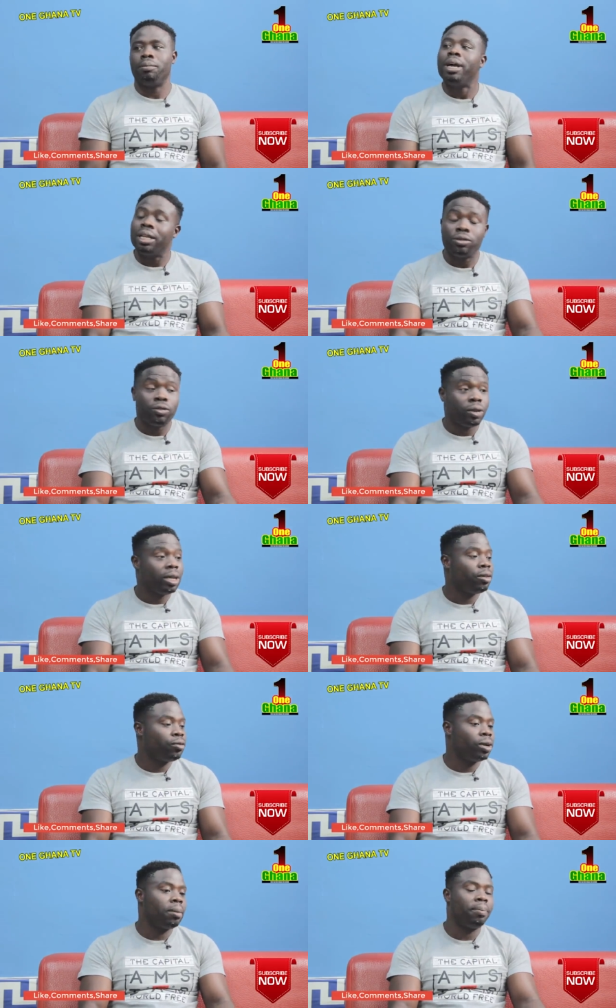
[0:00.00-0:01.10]
best for the
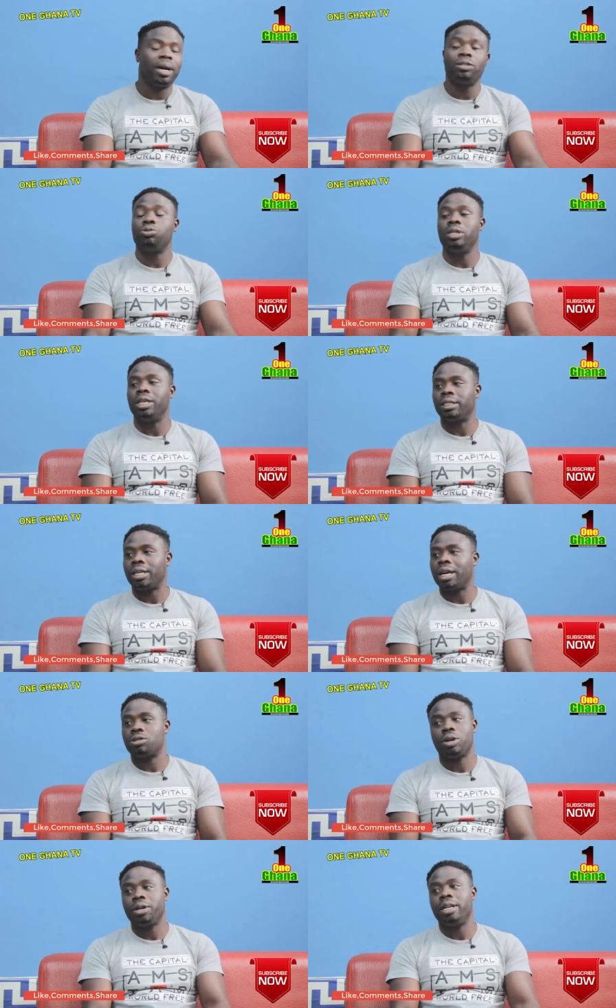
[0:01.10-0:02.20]
for the past two years
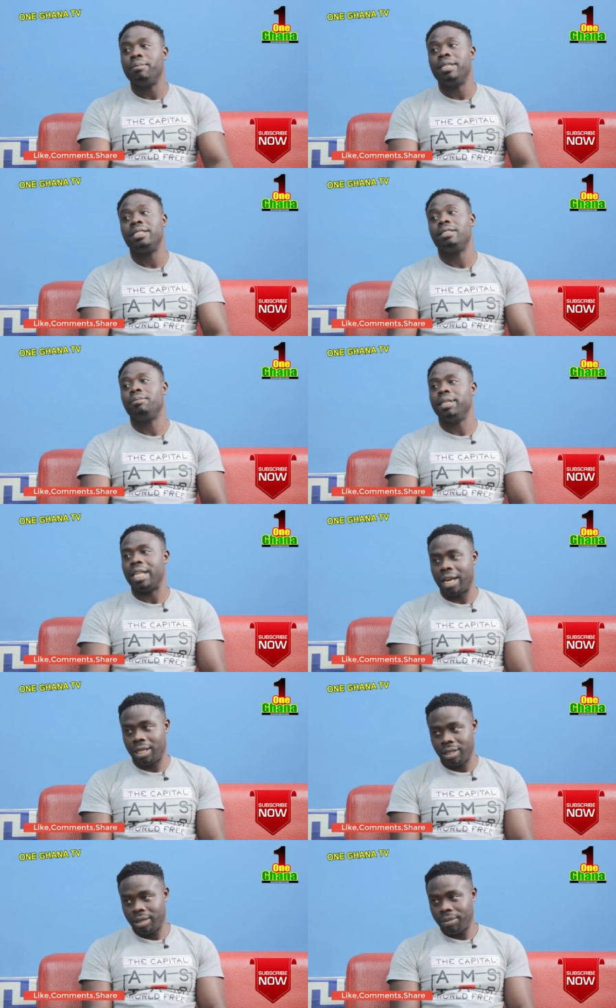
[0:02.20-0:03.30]
I sorry them in see bida
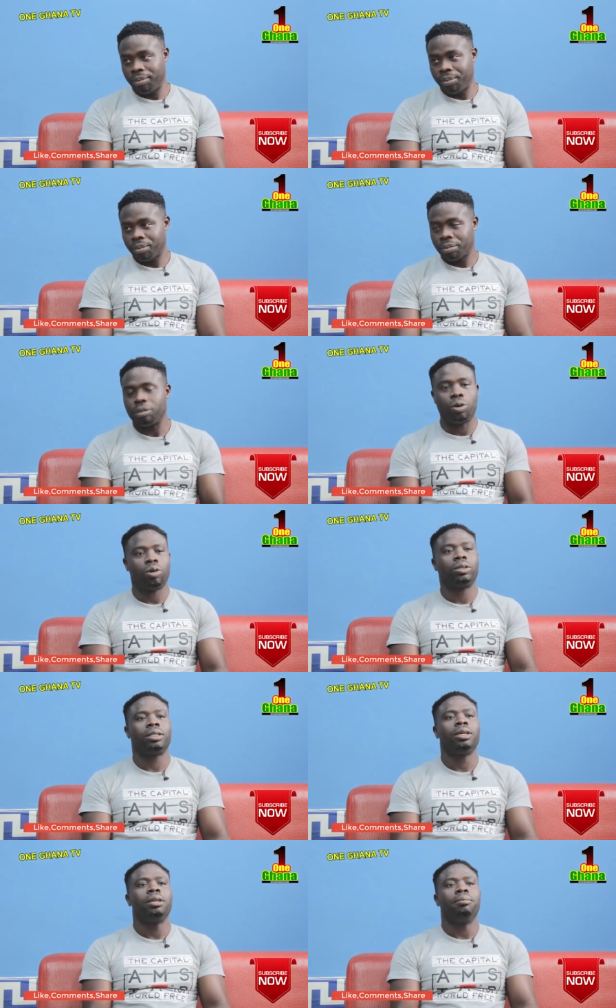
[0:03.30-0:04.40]

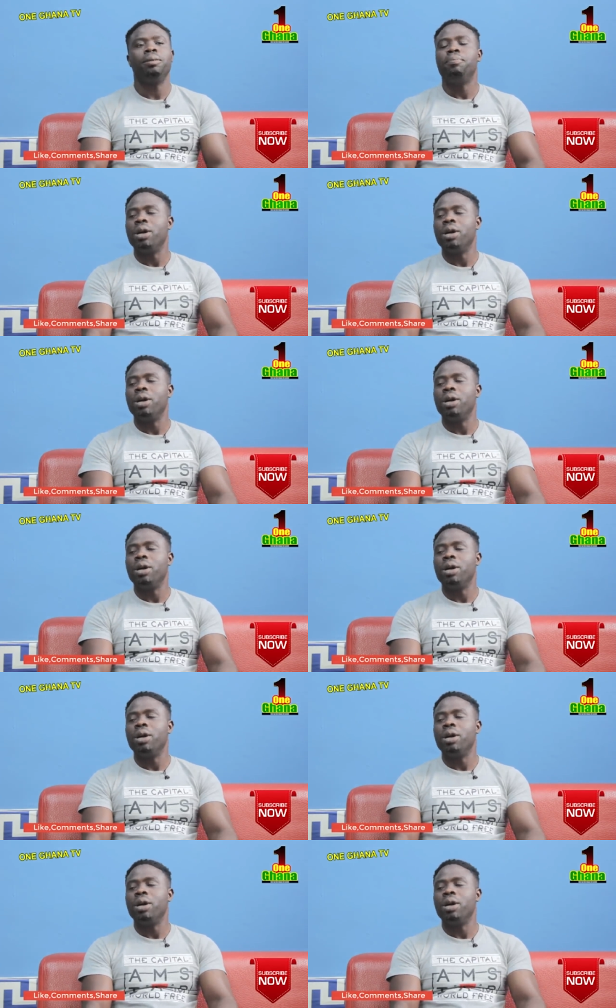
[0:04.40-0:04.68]
because me